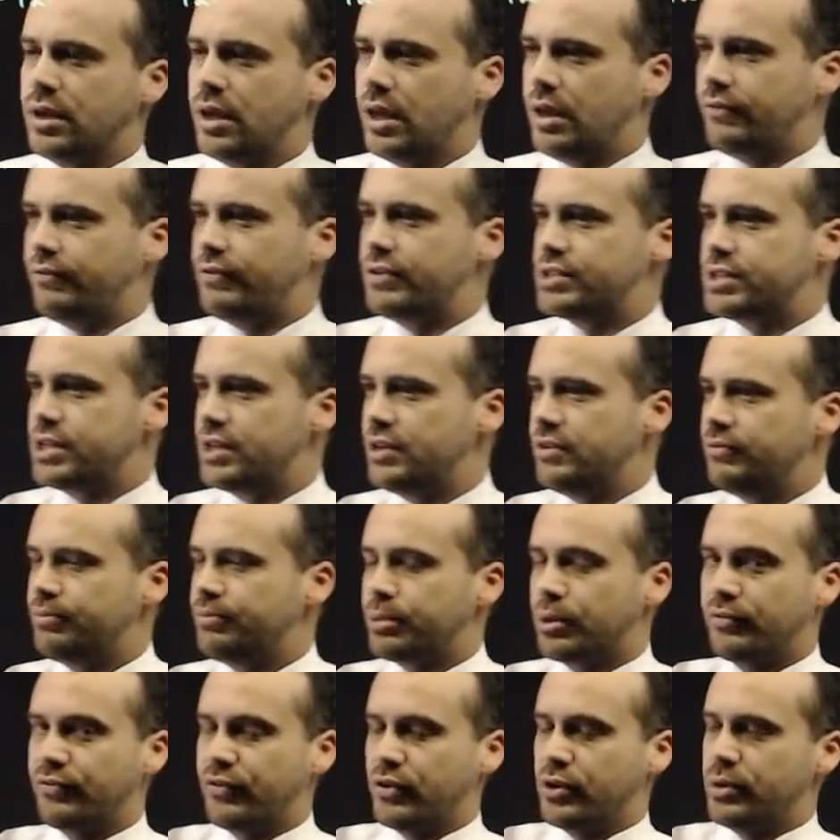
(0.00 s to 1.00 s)
F is
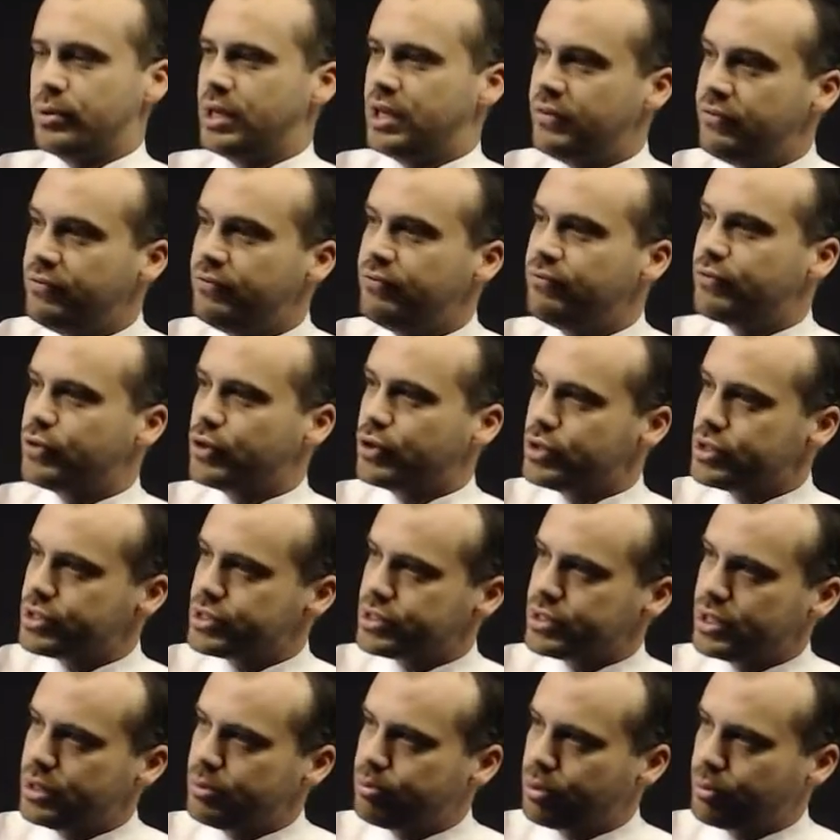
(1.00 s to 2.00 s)

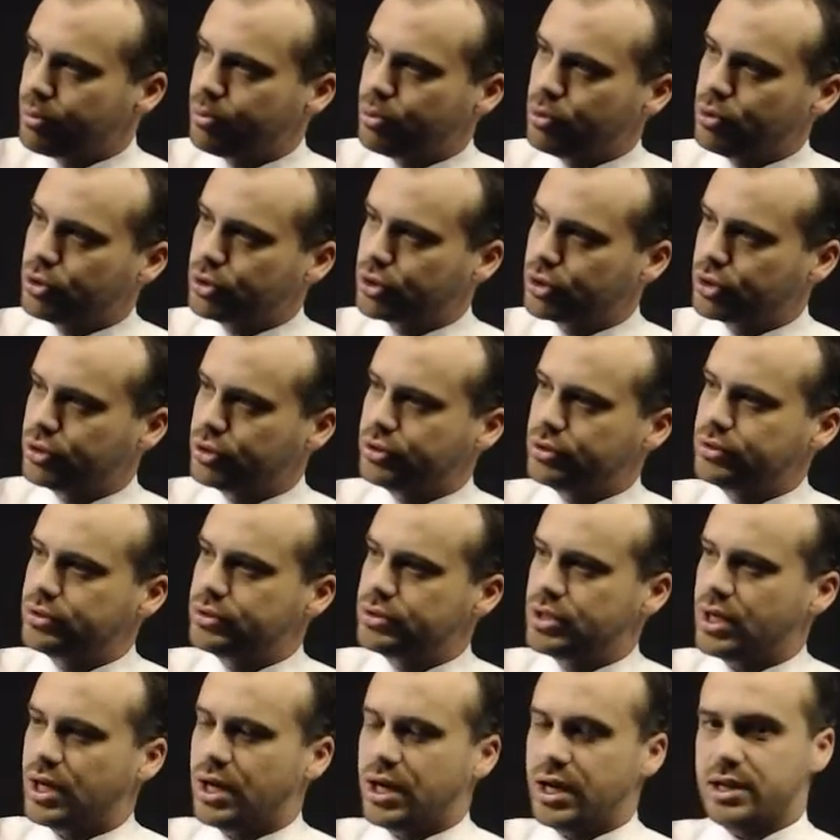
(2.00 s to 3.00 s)
inversely proportional
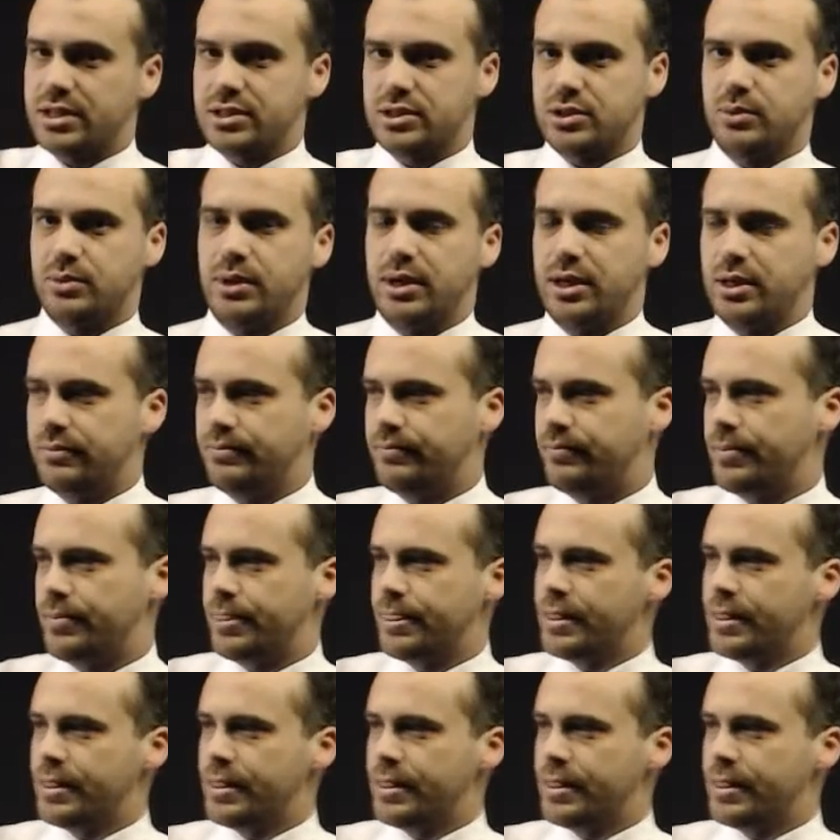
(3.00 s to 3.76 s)
to r squared.